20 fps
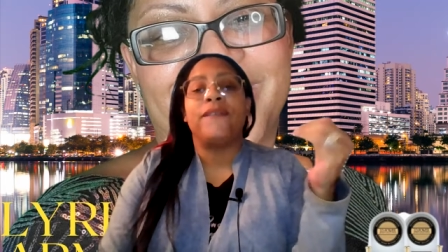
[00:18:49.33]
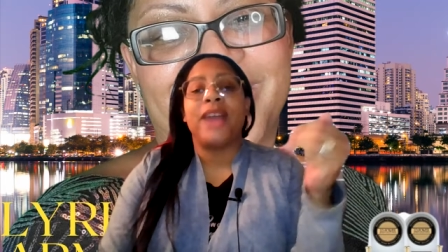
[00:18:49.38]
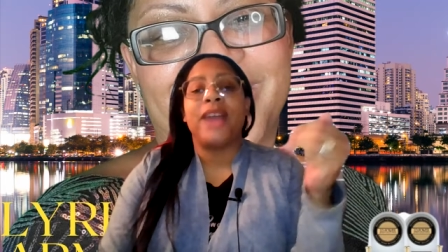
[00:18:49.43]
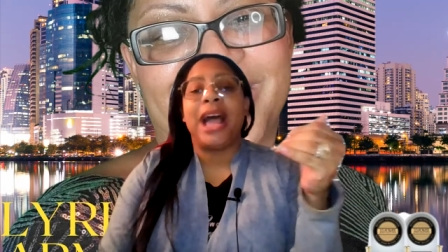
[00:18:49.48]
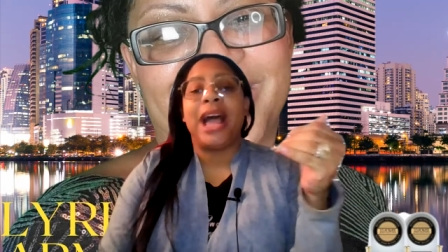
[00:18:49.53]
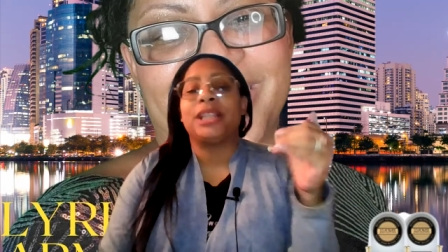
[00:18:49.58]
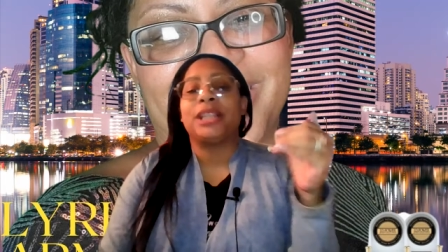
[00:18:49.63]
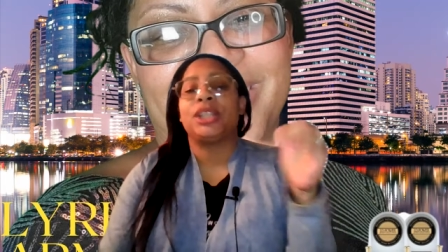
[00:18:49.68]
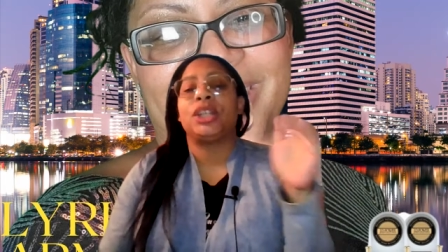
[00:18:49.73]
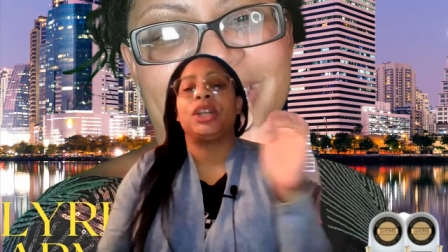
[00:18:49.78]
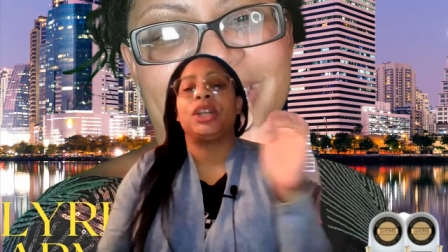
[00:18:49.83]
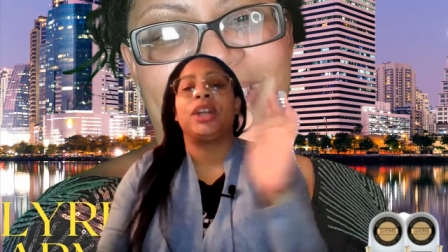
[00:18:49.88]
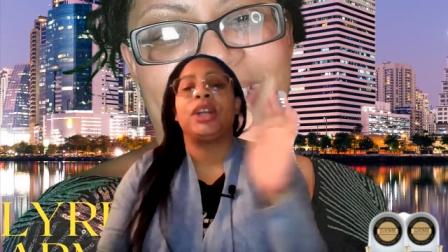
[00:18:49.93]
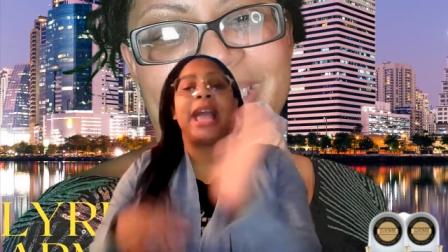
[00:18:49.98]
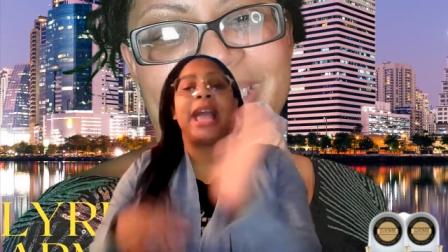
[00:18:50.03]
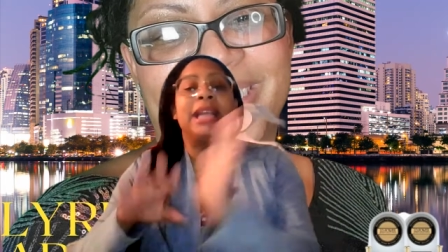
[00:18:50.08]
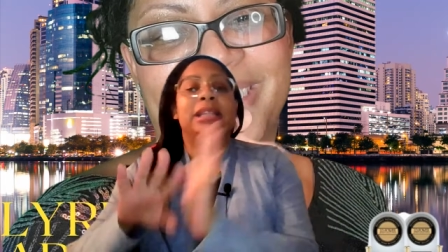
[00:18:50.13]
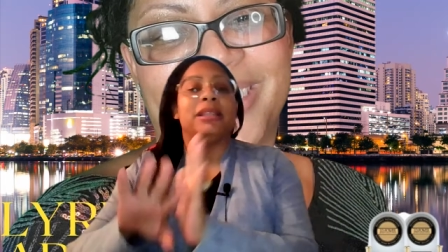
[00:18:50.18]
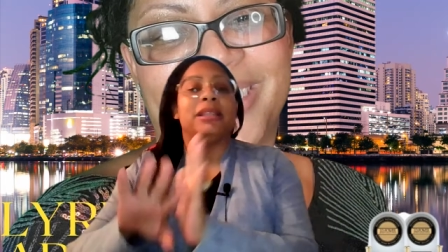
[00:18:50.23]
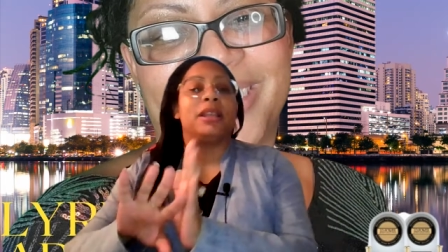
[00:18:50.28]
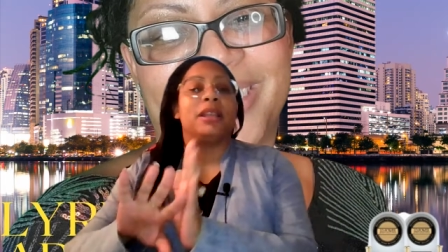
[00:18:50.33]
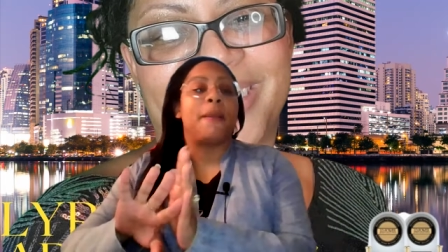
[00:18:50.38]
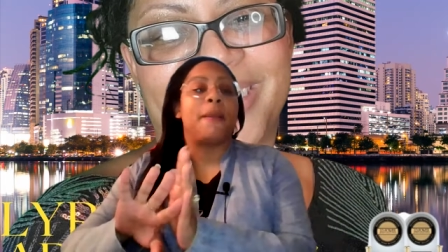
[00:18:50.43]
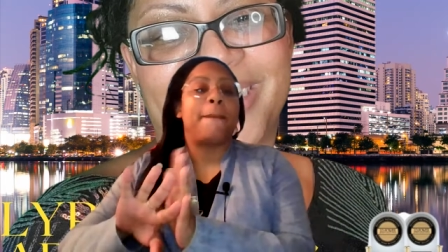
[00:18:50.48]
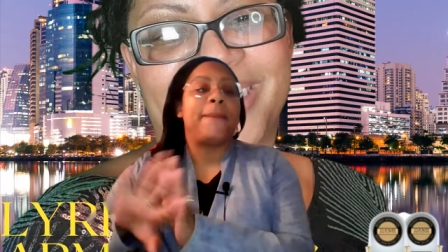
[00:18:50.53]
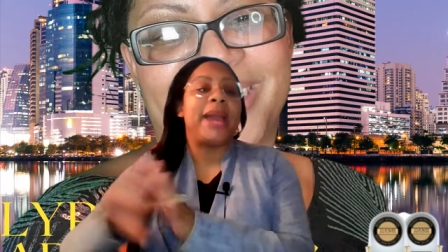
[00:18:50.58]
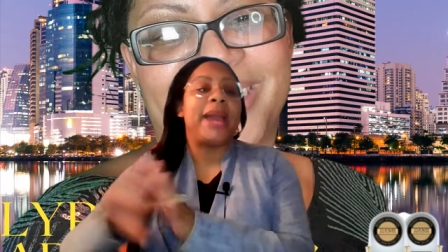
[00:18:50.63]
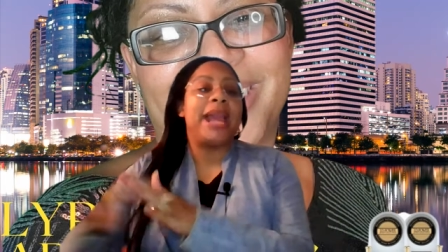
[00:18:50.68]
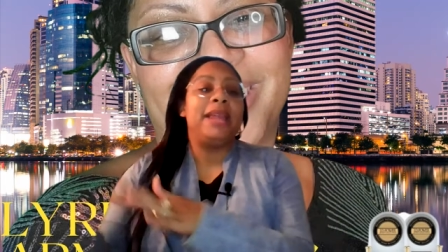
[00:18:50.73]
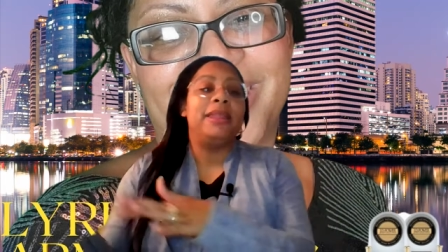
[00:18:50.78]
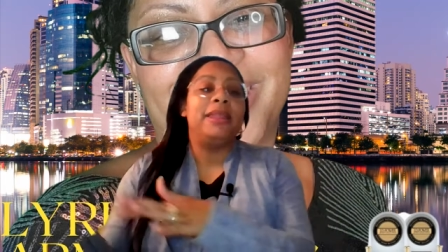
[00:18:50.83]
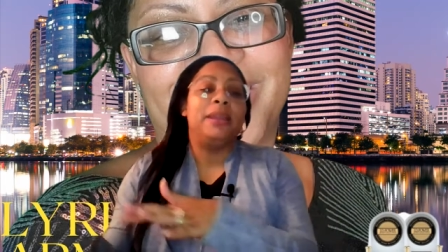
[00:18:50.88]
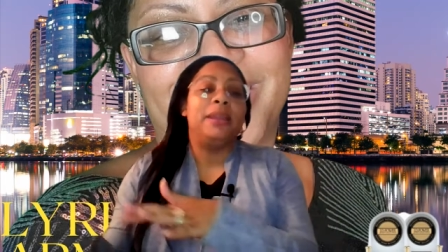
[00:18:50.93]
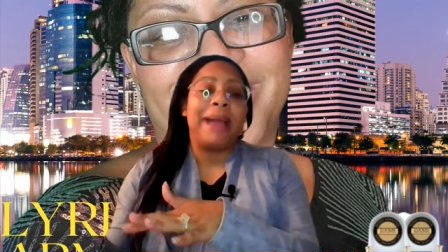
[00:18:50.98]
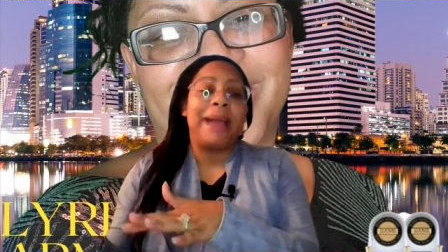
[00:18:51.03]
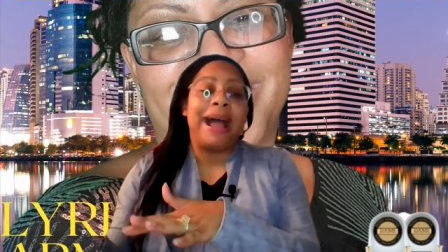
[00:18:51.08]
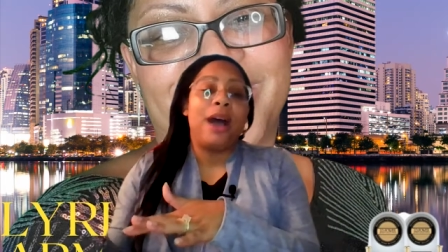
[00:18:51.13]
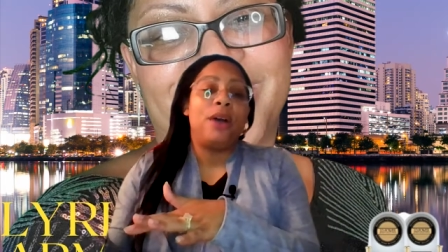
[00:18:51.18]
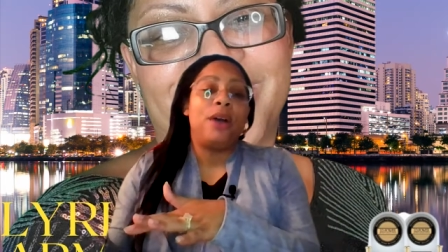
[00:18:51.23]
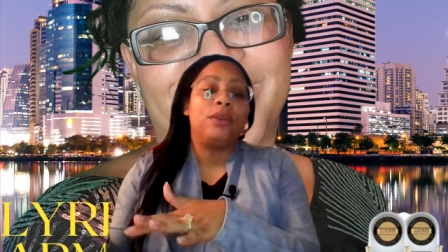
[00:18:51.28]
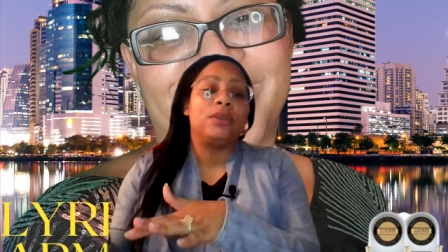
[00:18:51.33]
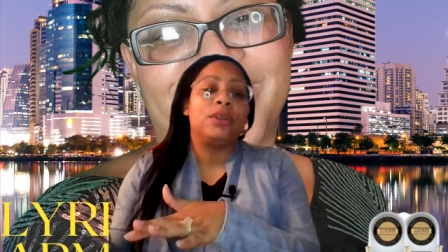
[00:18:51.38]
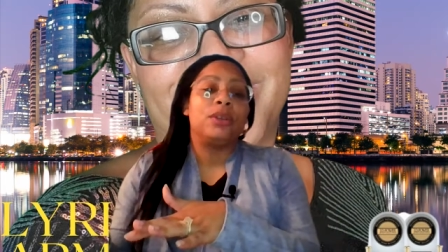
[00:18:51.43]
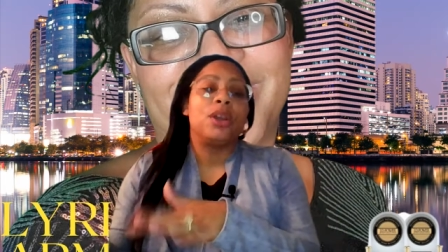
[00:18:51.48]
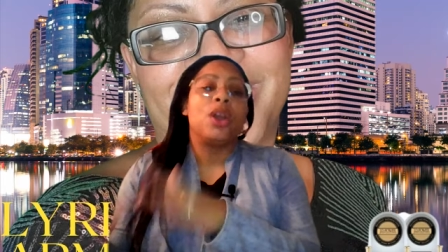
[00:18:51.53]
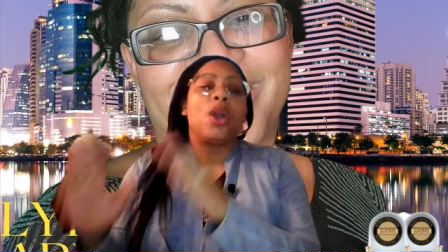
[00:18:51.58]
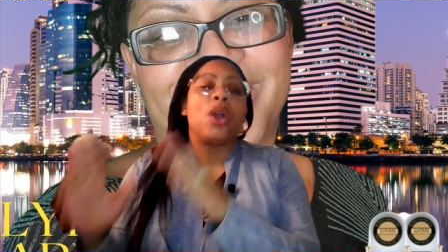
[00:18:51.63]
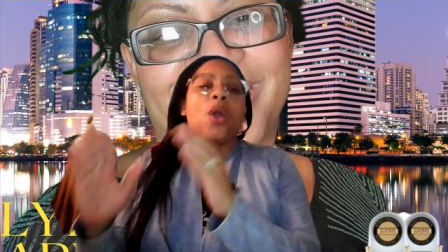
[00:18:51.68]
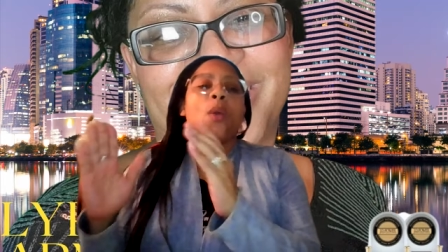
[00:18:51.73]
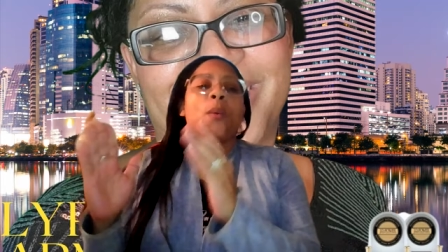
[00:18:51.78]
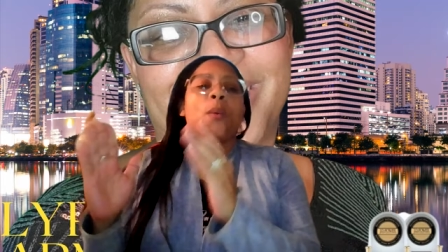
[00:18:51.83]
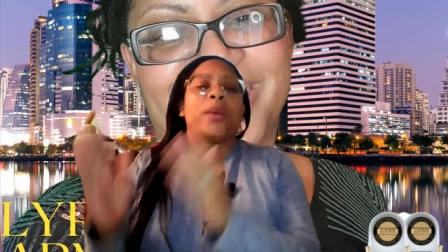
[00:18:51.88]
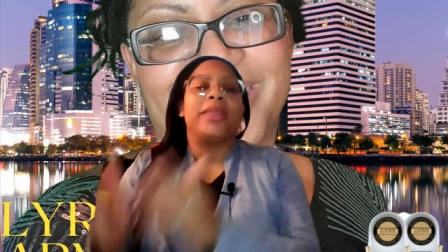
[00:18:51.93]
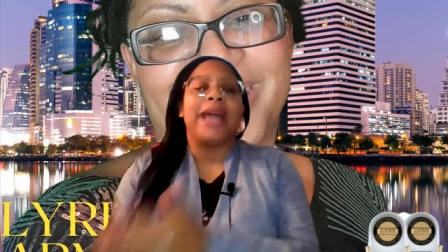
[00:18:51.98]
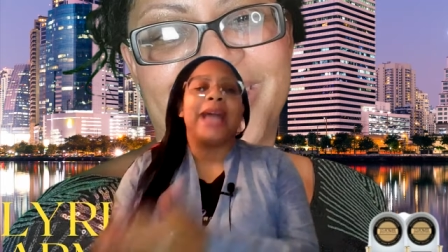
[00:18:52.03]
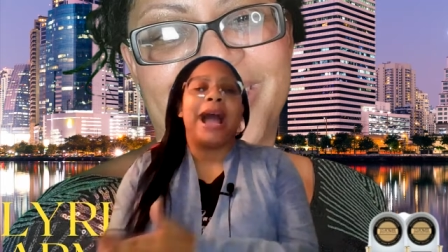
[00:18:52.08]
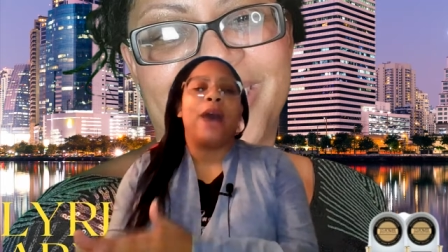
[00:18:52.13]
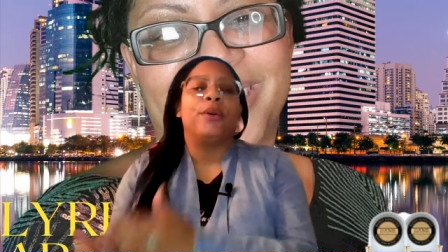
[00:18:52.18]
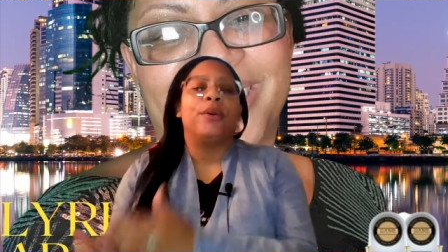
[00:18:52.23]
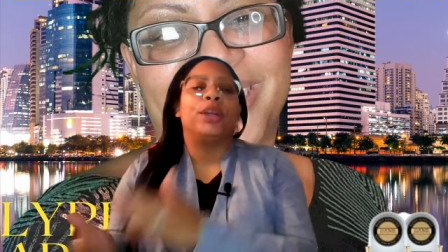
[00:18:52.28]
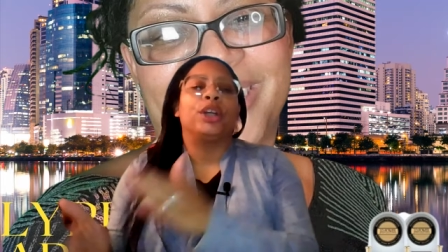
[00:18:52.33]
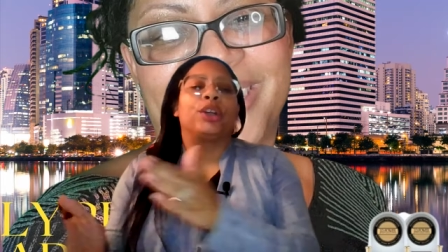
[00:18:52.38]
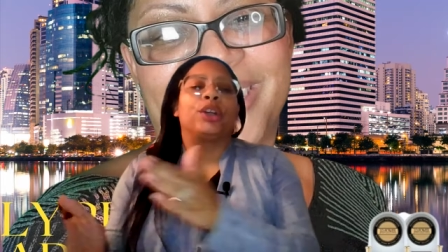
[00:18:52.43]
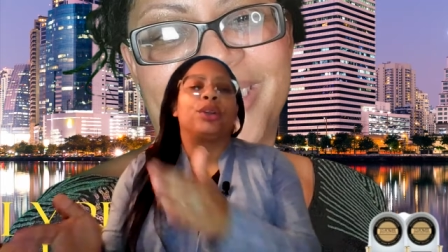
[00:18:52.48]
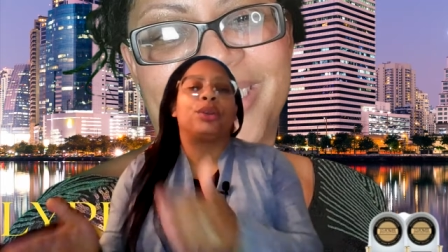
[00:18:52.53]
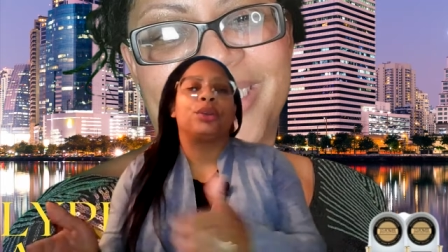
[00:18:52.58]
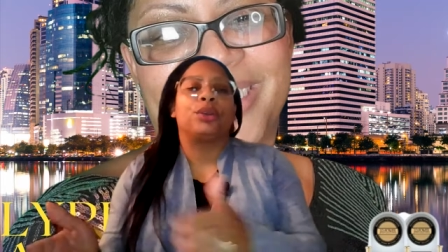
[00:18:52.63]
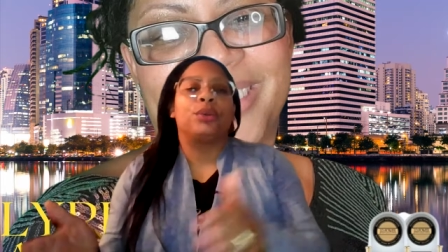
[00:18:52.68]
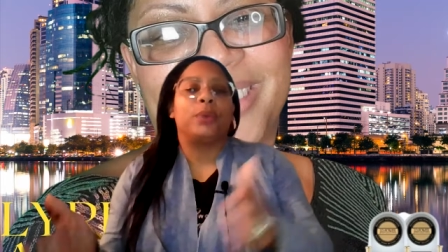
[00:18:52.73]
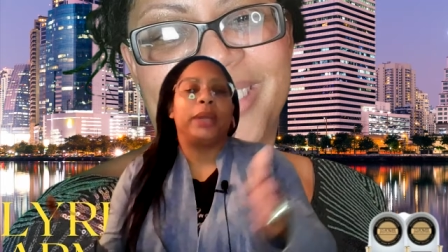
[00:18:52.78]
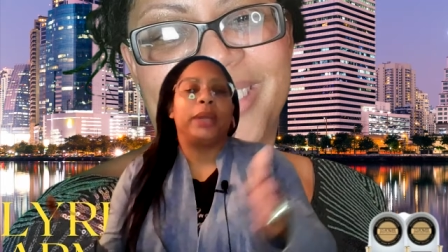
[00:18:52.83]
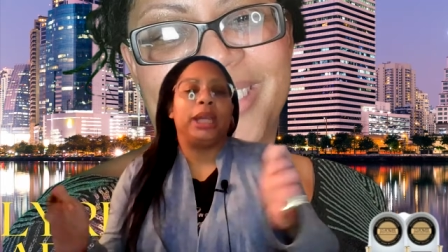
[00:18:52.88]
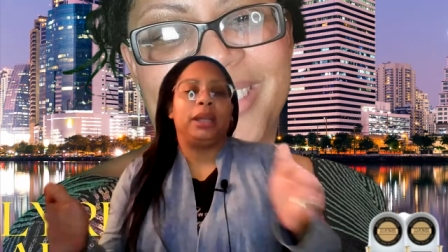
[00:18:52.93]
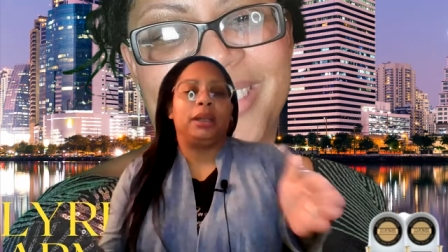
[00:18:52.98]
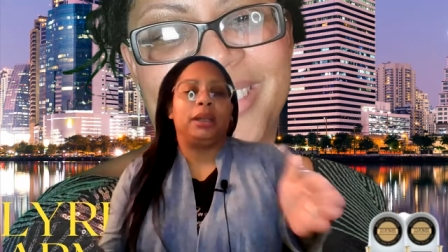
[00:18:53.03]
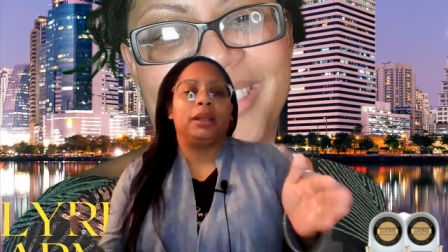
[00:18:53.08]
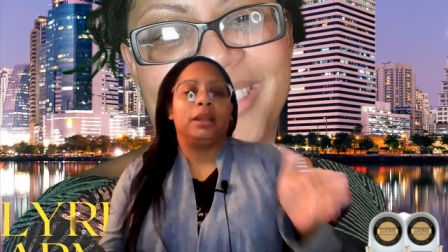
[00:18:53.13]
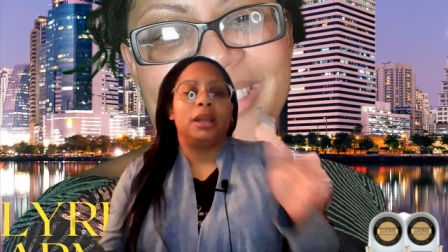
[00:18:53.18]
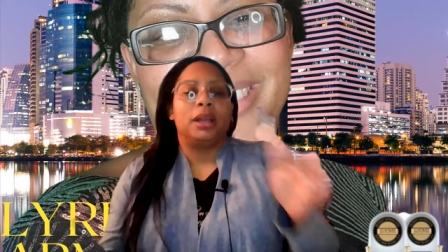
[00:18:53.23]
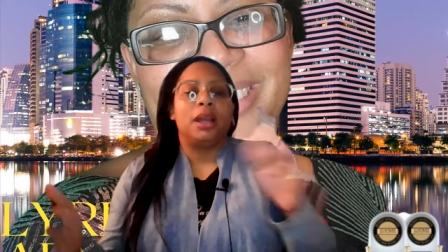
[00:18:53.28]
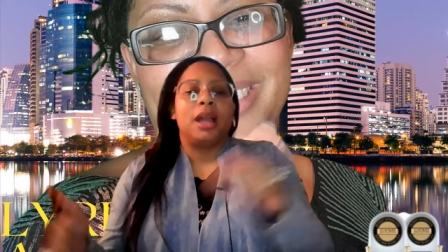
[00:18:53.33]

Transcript: faster, and pay them out without accruing